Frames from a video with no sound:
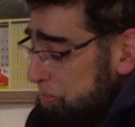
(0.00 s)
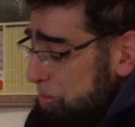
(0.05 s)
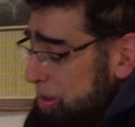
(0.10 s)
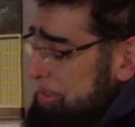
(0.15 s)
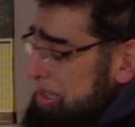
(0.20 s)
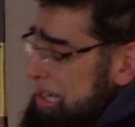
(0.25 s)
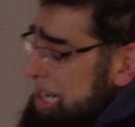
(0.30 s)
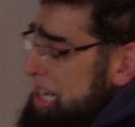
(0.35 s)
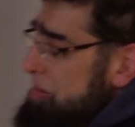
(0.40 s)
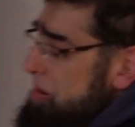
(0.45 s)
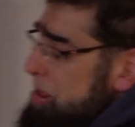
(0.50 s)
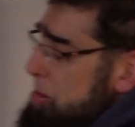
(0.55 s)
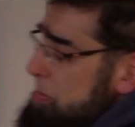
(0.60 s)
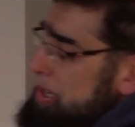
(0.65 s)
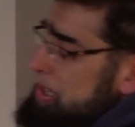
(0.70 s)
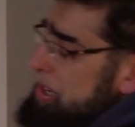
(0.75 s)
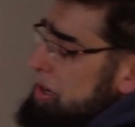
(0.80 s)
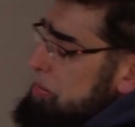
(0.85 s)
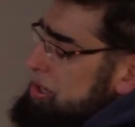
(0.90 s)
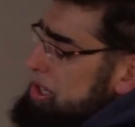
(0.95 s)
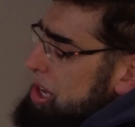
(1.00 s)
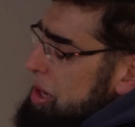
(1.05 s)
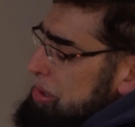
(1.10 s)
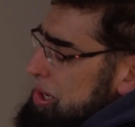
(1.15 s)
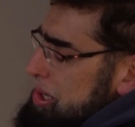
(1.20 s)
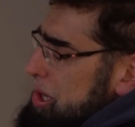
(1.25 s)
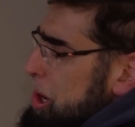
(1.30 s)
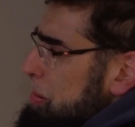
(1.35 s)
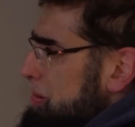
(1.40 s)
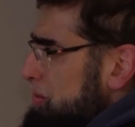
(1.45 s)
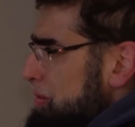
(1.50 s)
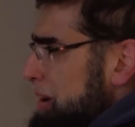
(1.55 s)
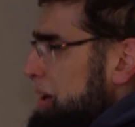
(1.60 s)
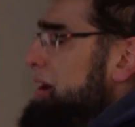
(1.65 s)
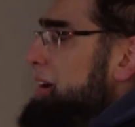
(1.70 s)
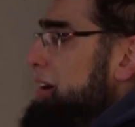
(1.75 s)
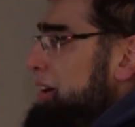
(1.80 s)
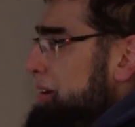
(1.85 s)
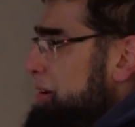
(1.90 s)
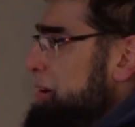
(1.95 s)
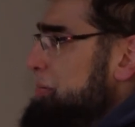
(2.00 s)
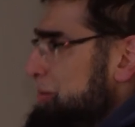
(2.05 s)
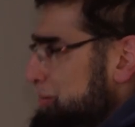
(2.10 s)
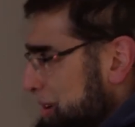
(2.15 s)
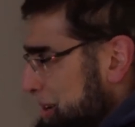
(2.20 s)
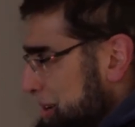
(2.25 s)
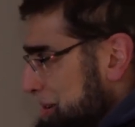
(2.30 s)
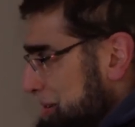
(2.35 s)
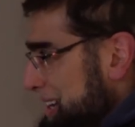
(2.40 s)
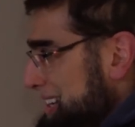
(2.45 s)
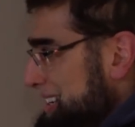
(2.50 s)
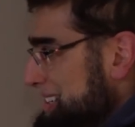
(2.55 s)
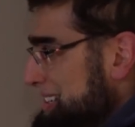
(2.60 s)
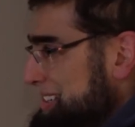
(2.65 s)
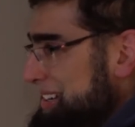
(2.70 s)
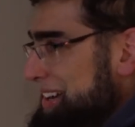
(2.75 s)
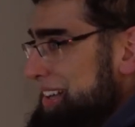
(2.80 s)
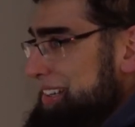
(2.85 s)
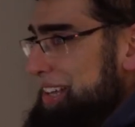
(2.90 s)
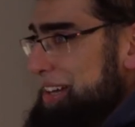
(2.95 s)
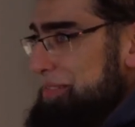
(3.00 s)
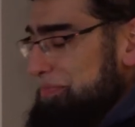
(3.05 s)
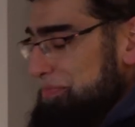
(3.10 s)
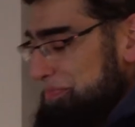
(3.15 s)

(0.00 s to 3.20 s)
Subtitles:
Dealing with misconceptions, I'll be very quick, inshallah.